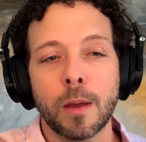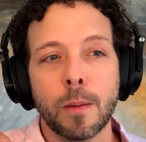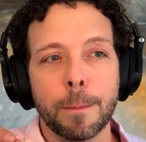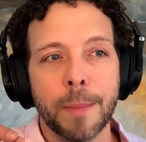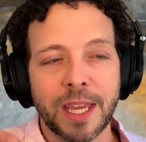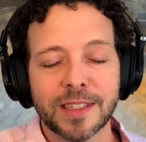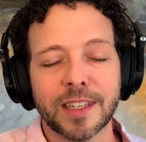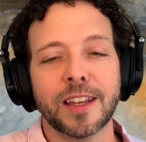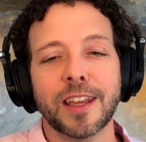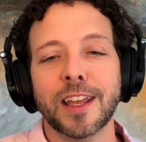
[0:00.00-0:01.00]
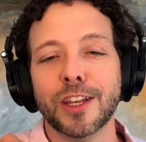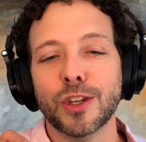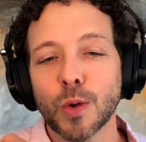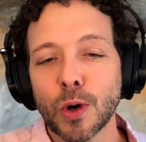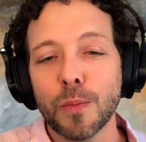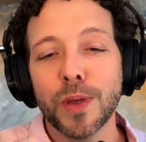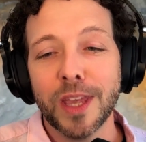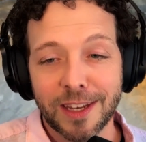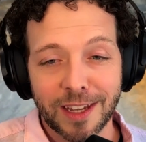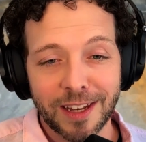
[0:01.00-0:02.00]
Mason, in your
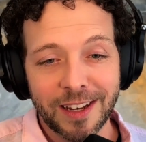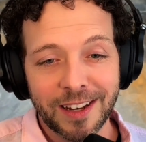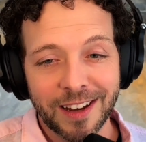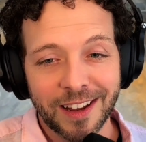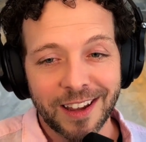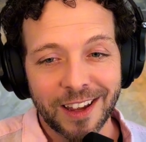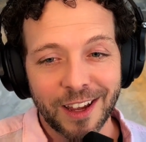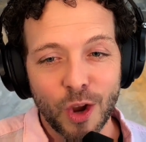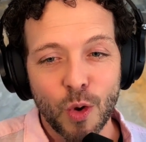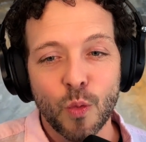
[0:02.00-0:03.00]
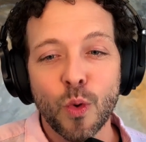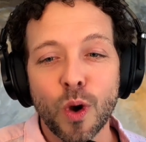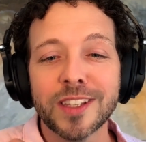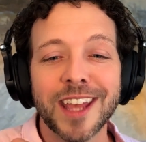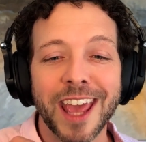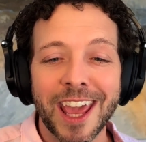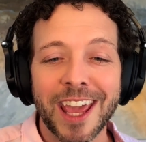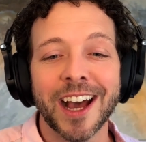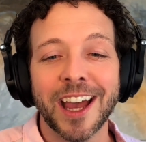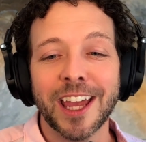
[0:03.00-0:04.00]
opinion, what is
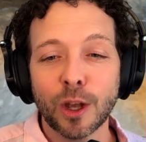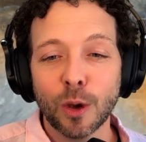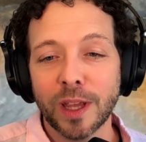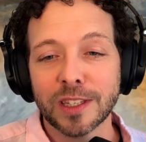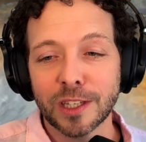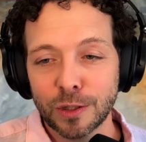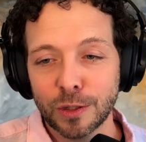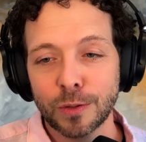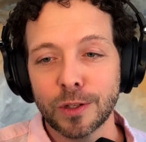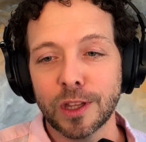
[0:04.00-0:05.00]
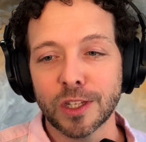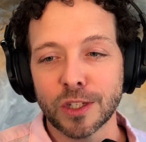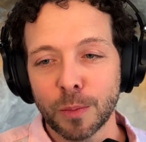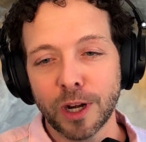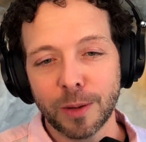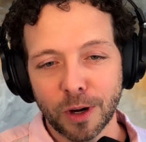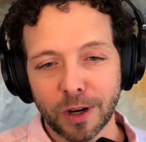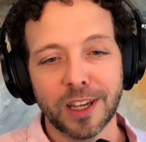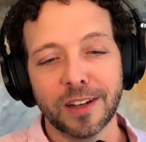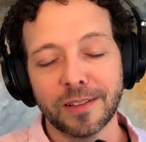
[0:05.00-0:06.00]
AI going to do to the interpreting market?